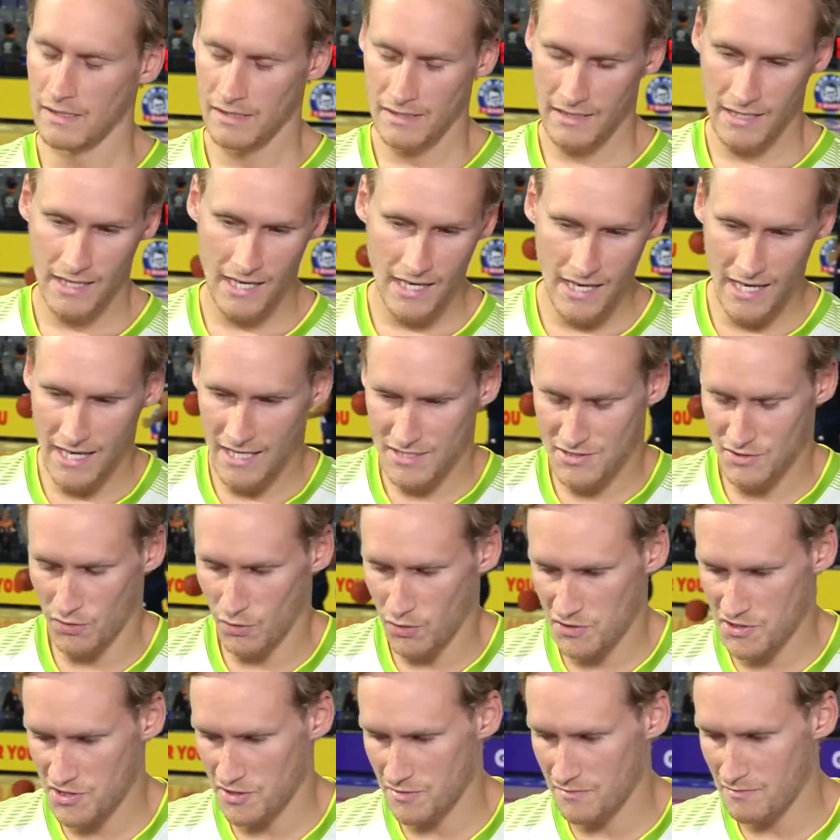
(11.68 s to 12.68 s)
Yeah, it's
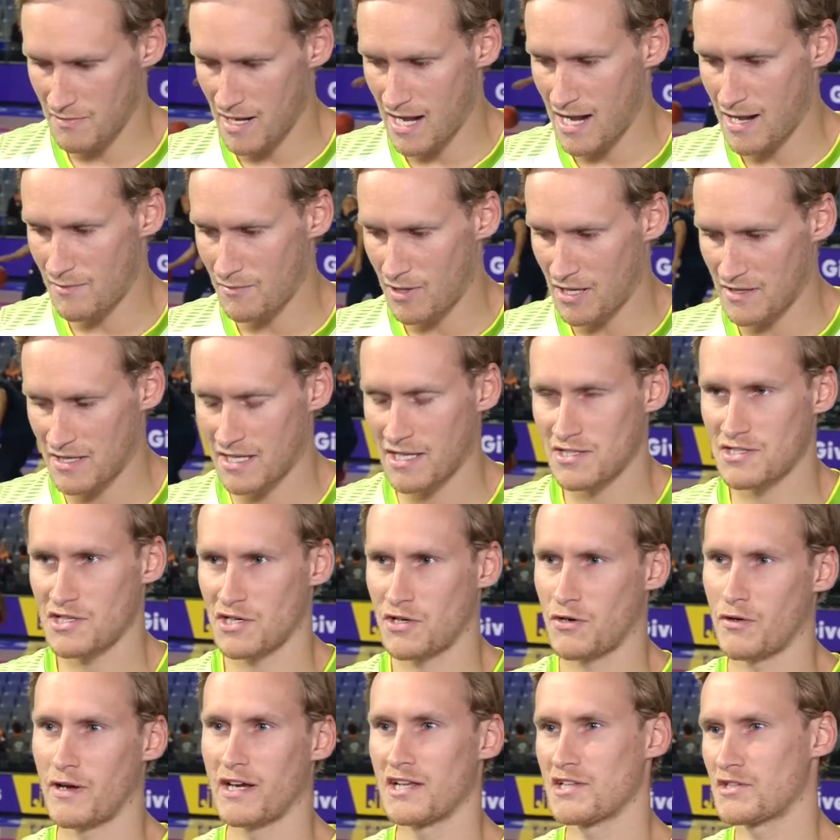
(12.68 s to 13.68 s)
awesome. I think it's a
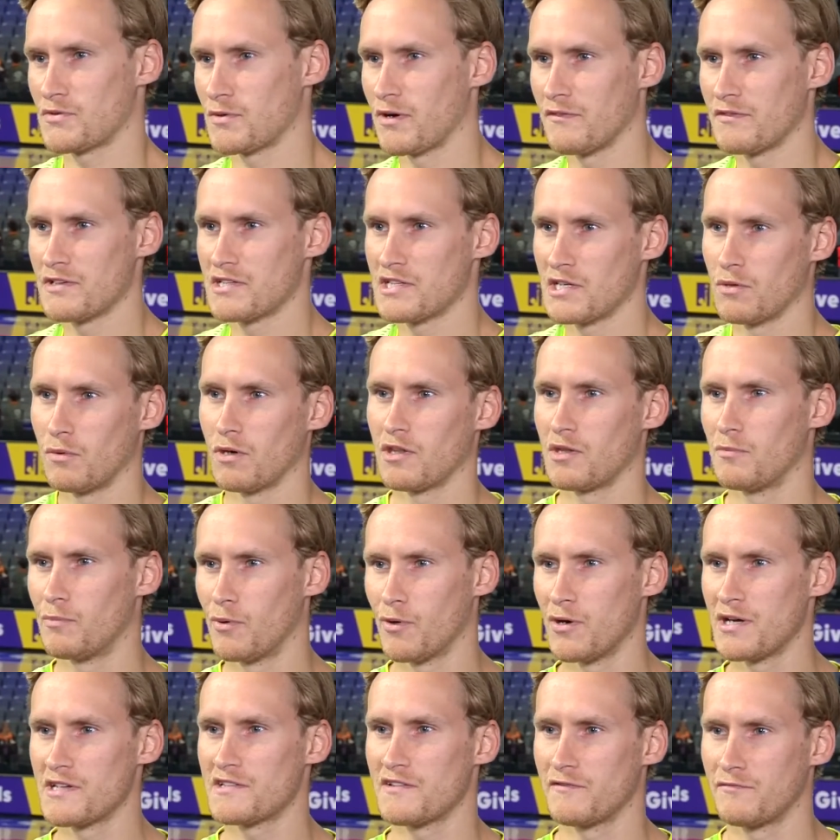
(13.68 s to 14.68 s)
credit to obviously what the
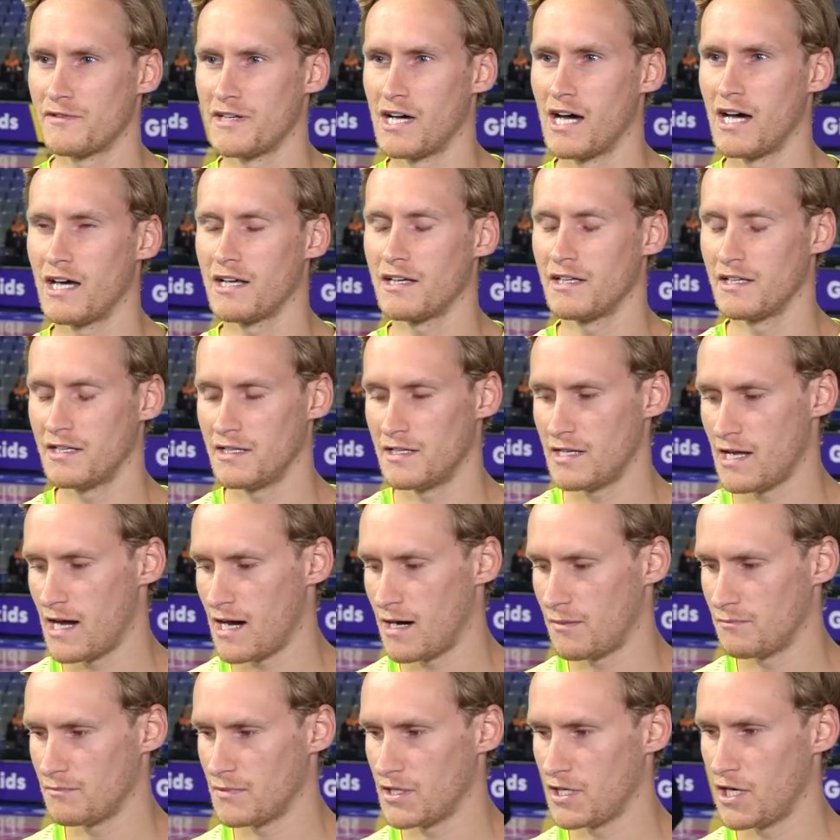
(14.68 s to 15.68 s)
boys have done
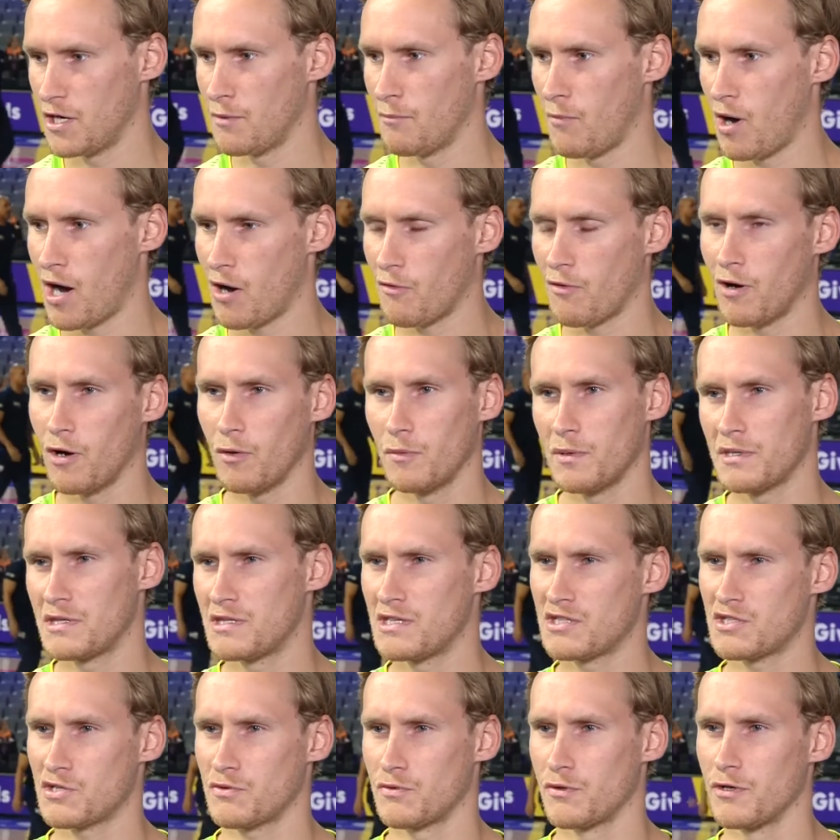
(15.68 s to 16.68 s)
and, you know, my role with
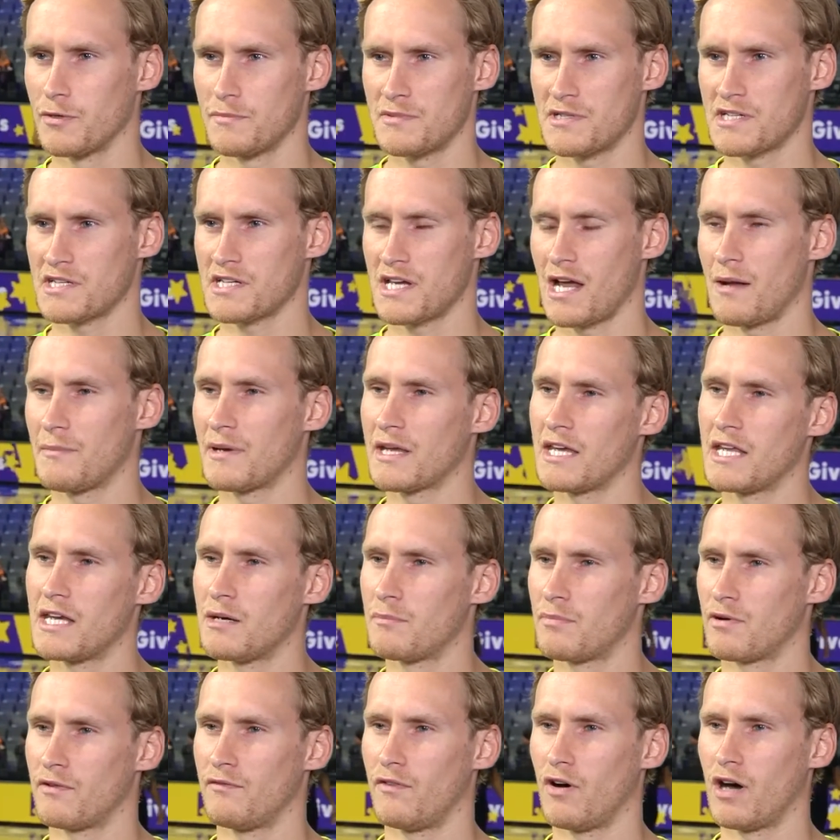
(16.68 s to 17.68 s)
this group, just coming in
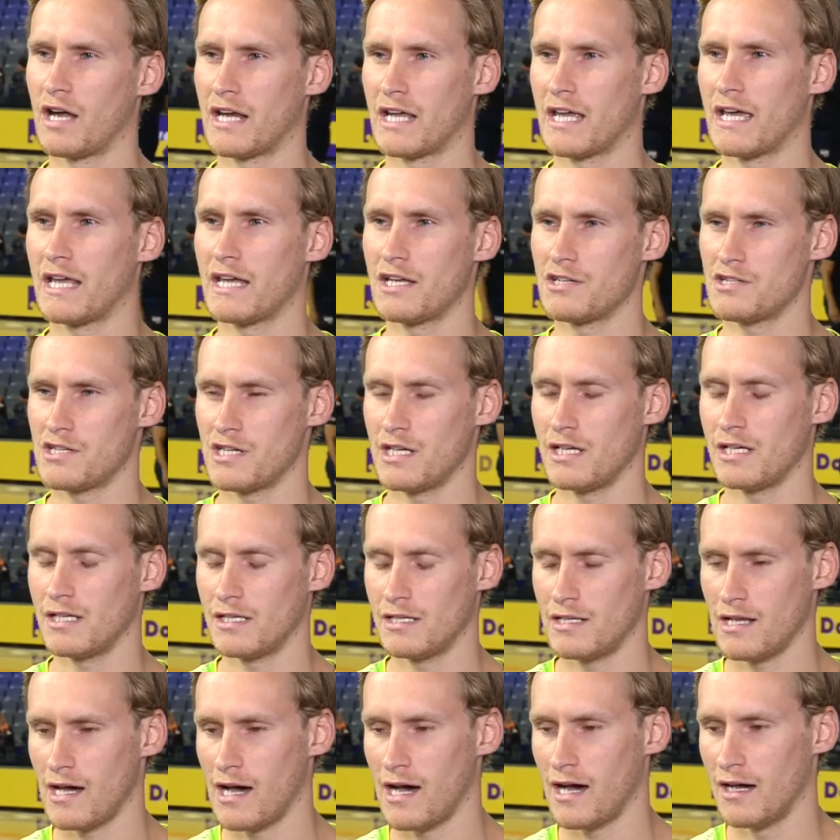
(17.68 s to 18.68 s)
and providing energy
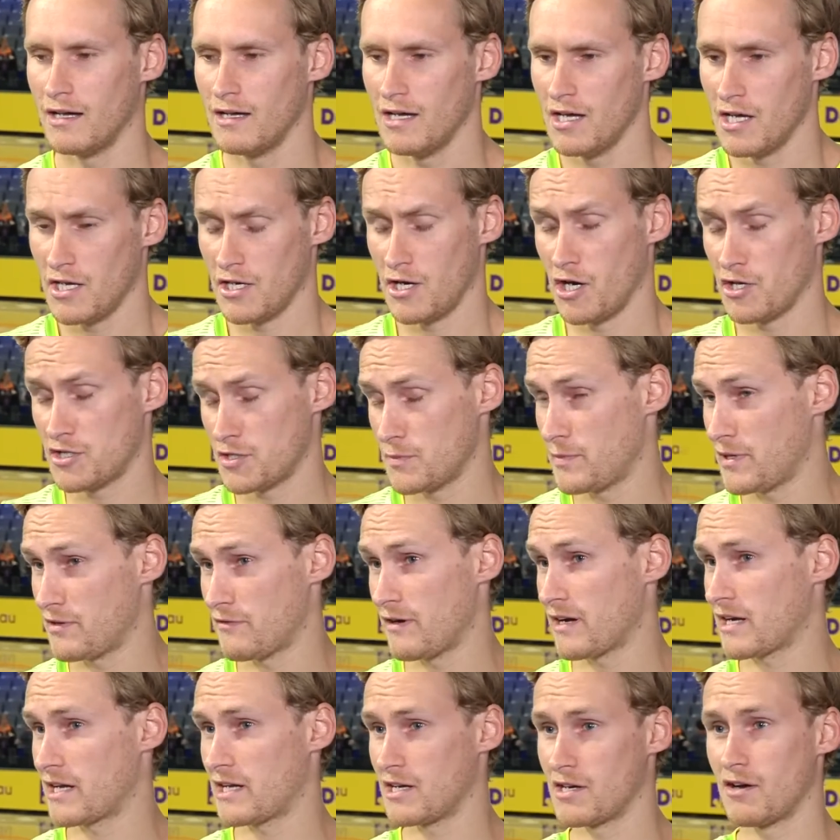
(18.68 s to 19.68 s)
and, you know, to be
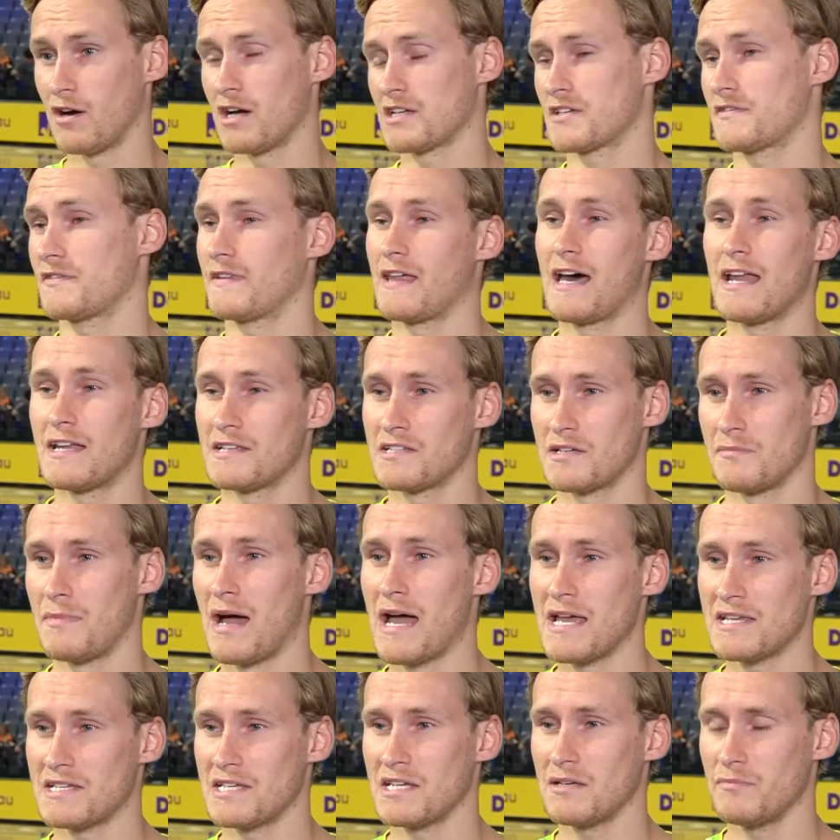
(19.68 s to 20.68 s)
recognised for that is
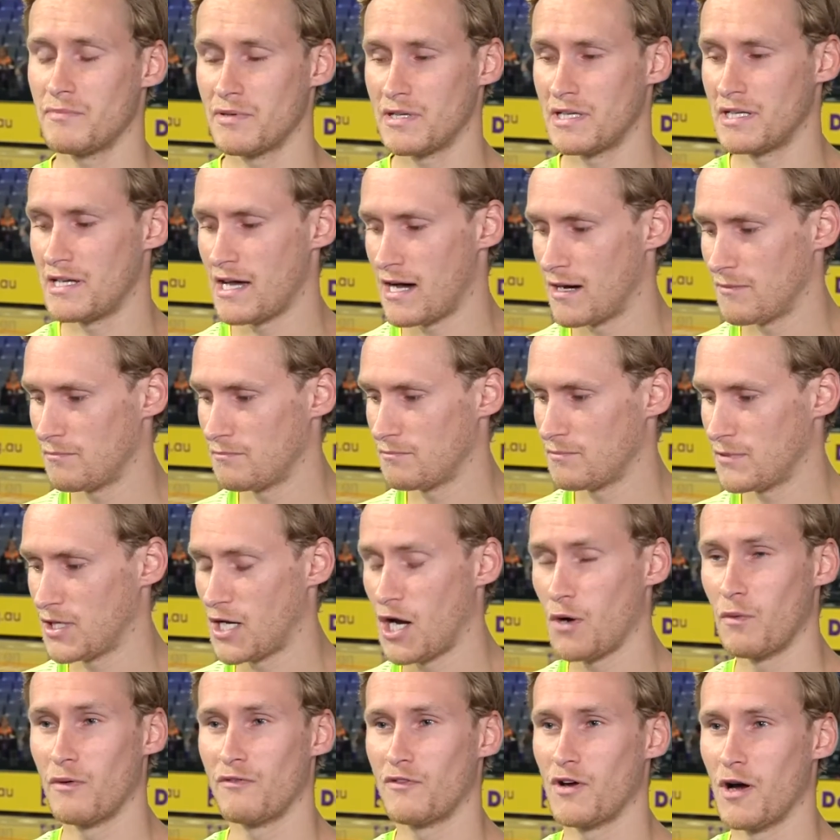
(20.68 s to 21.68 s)
amazing. But, you
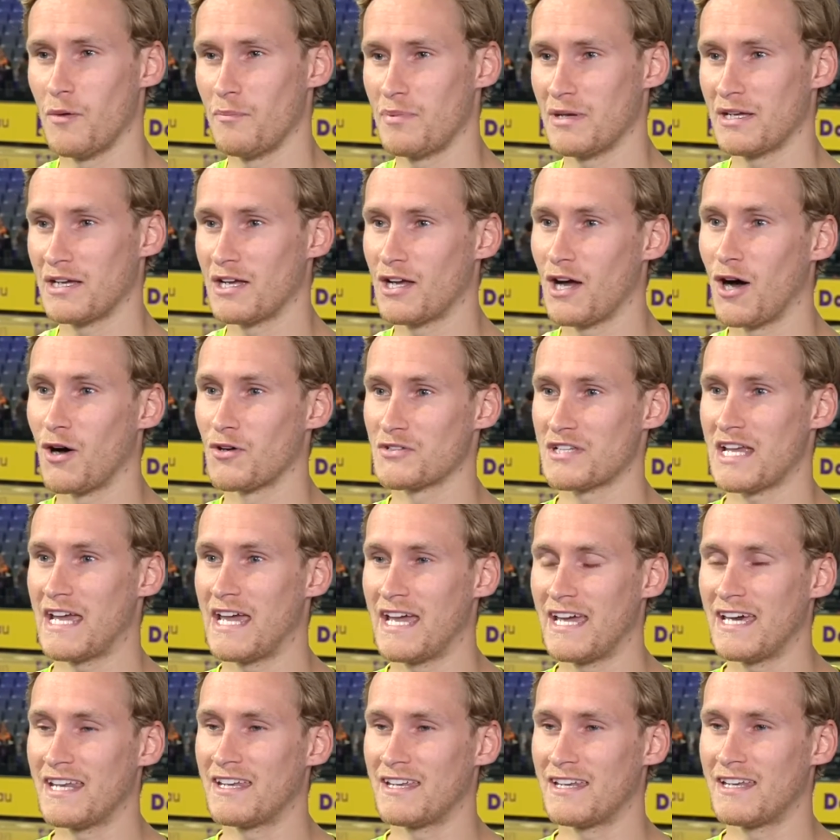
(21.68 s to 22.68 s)
know, we've got bigger goals
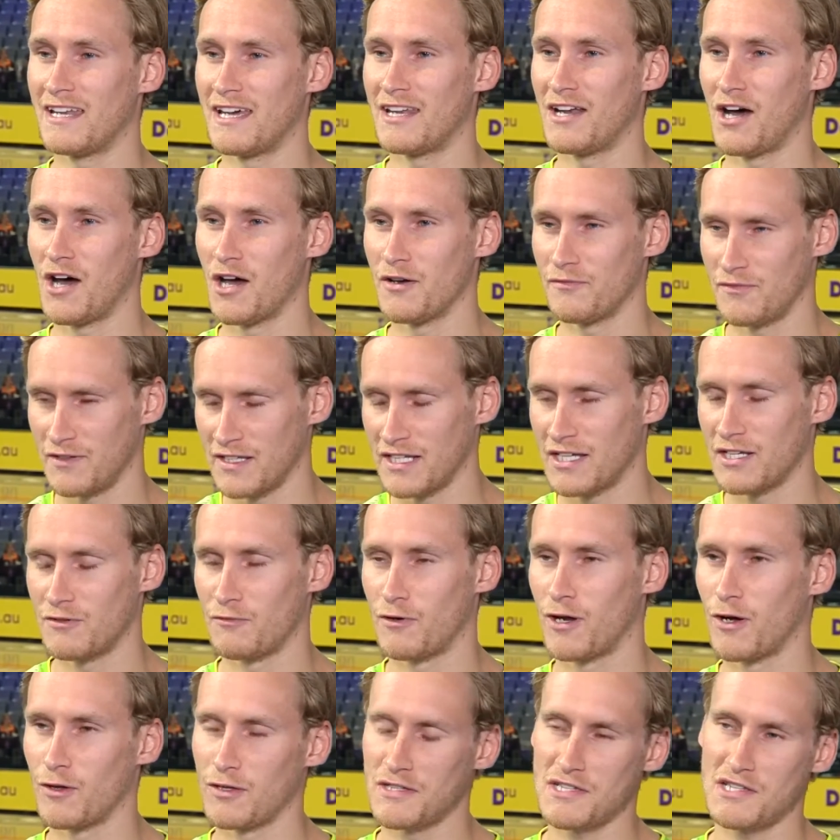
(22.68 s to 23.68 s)
ahead and hopefully can
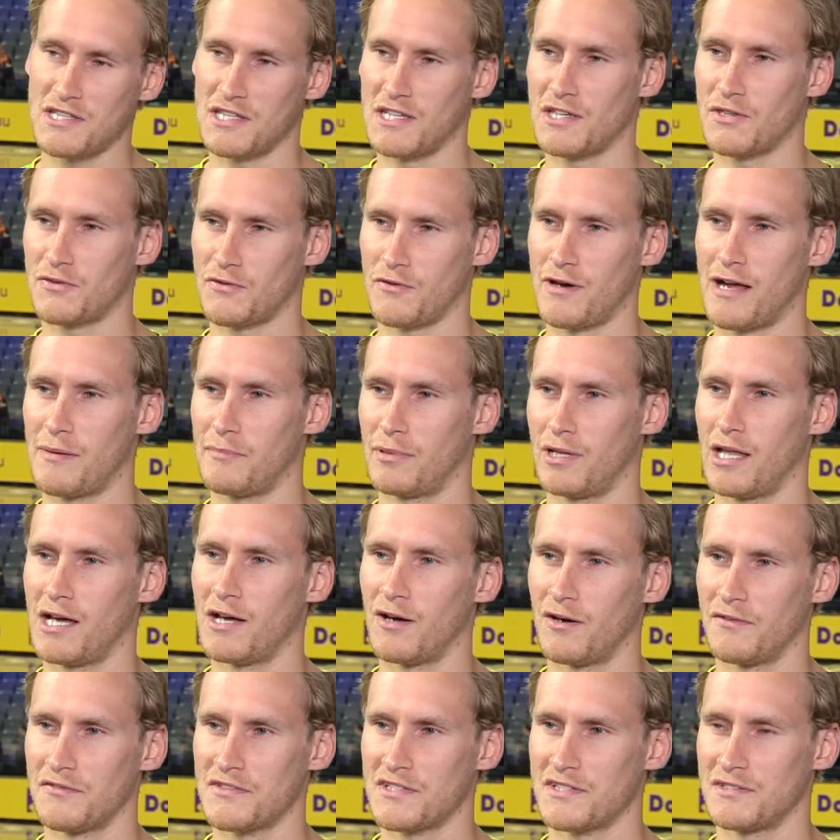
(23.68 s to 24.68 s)
roll this thing throughout
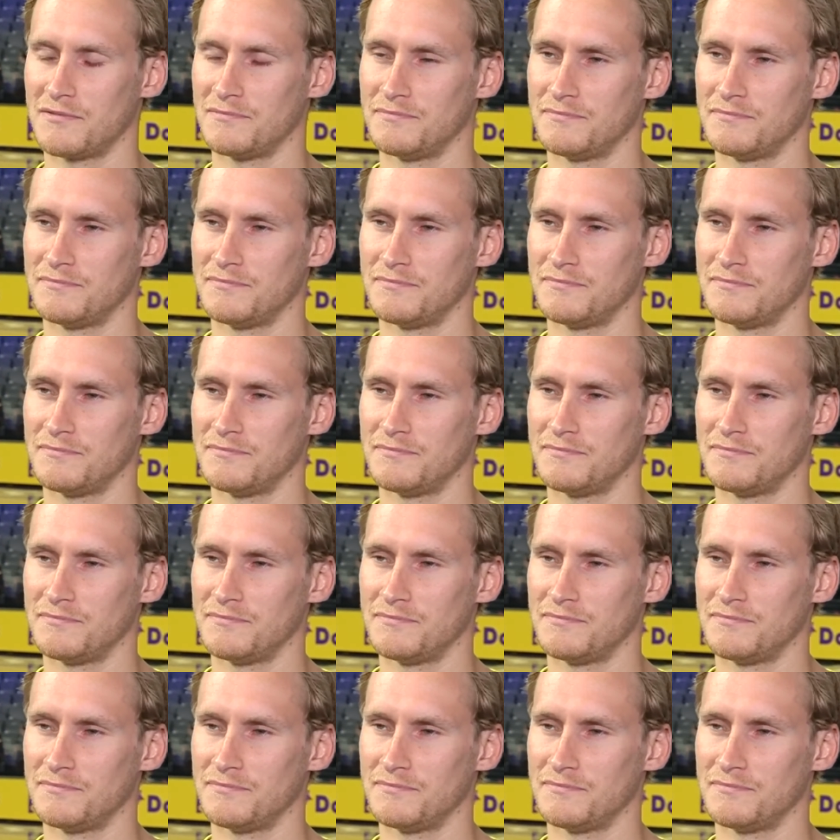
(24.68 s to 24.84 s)
playoffs.